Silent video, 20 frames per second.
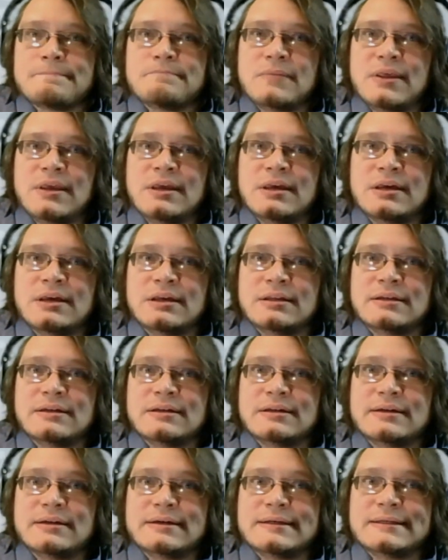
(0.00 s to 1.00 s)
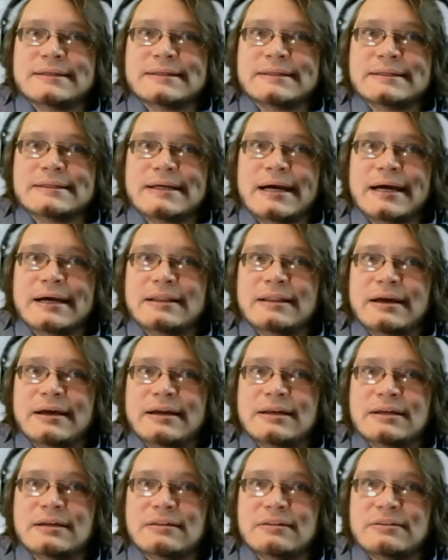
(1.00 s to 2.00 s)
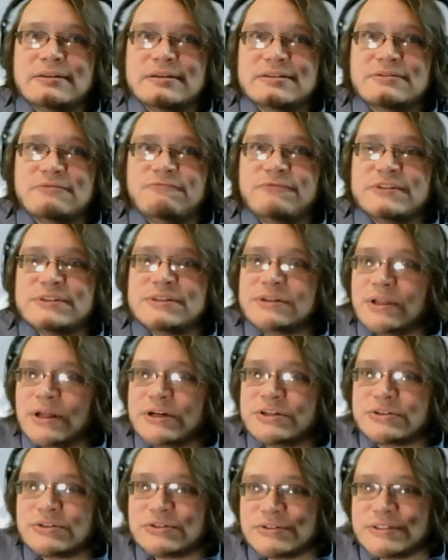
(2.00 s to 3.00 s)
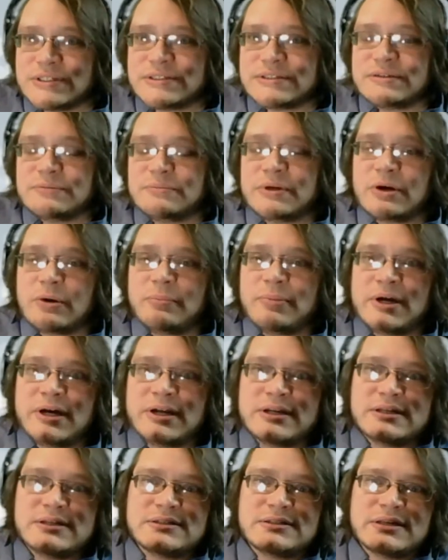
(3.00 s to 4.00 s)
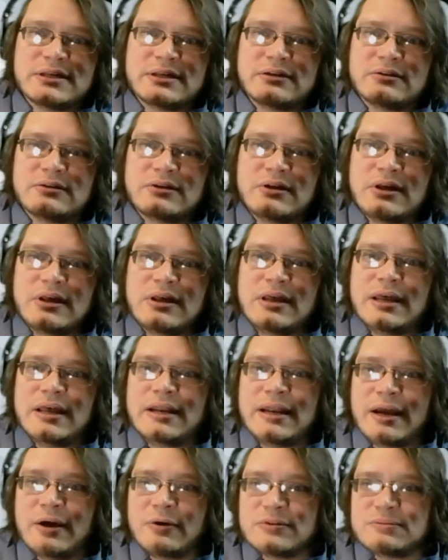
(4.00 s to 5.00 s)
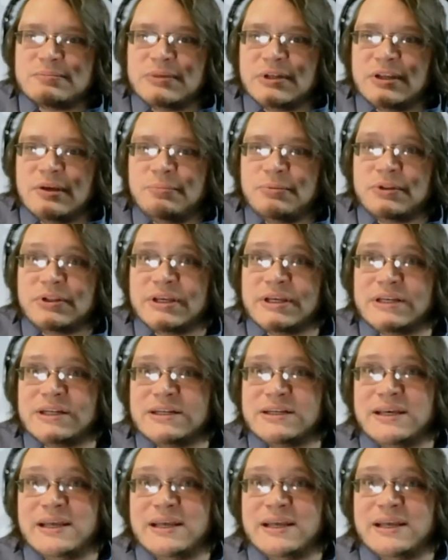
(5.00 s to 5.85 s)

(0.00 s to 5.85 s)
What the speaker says: in highlighting this physiological system in our bodies and how it's manipulated.